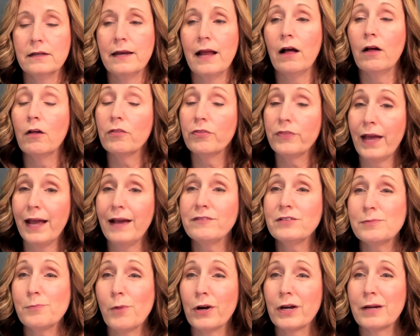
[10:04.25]
Now, they have
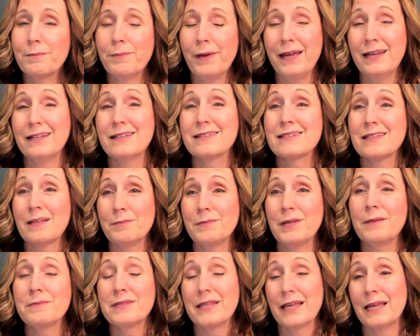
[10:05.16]
to mark them paid because
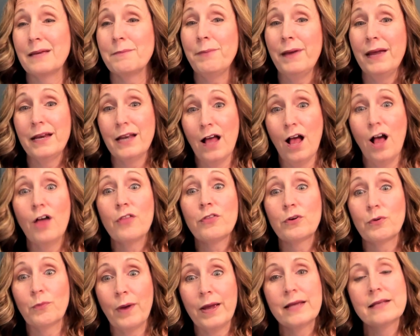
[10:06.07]
sometimes they get paid
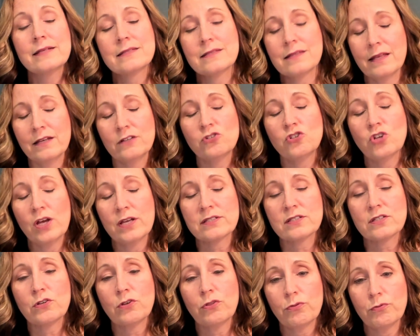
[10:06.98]
other ways than
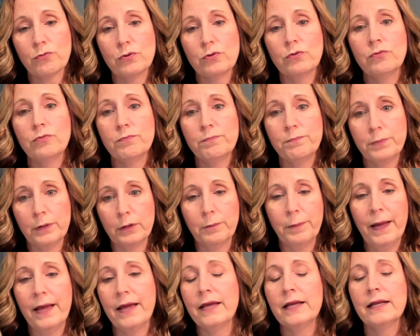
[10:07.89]
just through bill
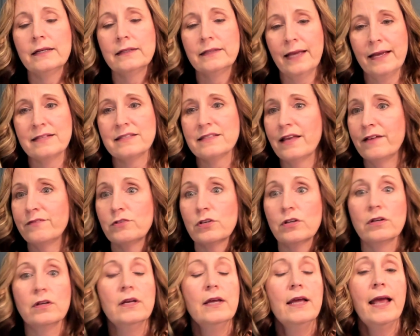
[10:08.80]
pay in case they have
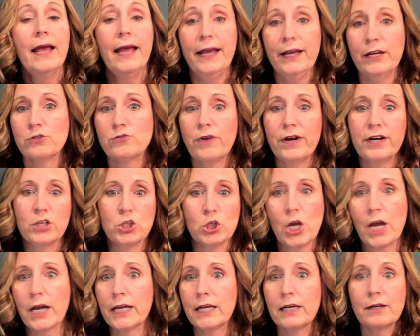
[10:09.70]
to handwrite a
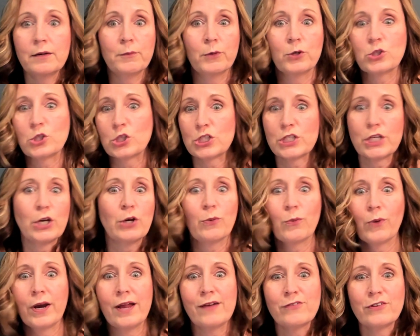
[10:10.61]
check in an emergency or
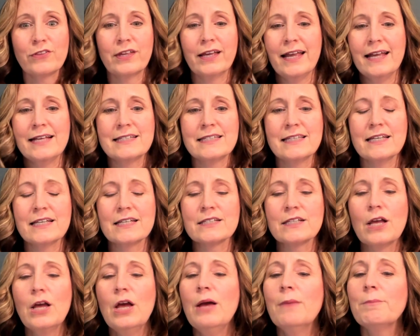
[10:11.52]
whatever the case
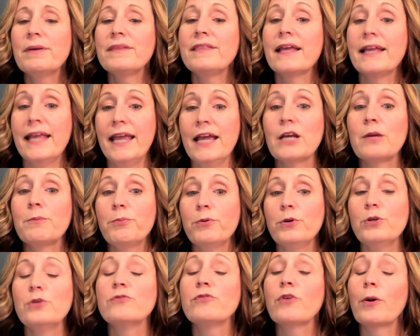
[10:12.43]
is, but they can't
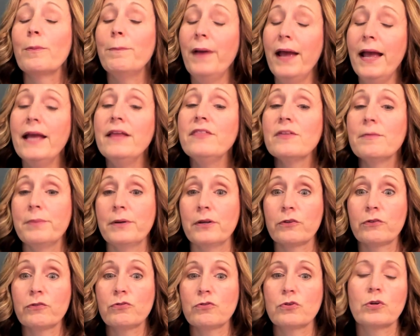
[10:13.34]
approve or pay the
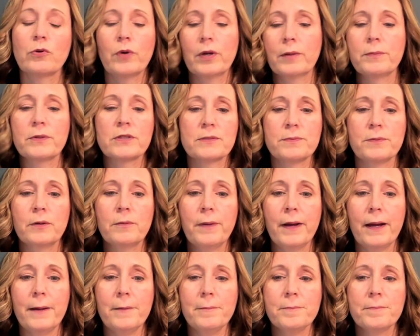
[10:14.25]
bills through QuickBooks Bill
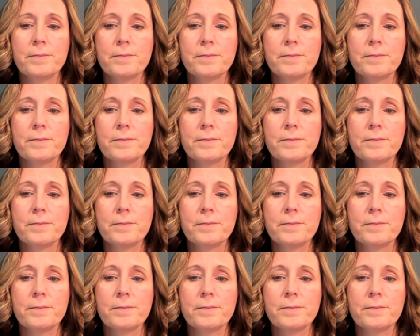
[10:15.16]
Pay.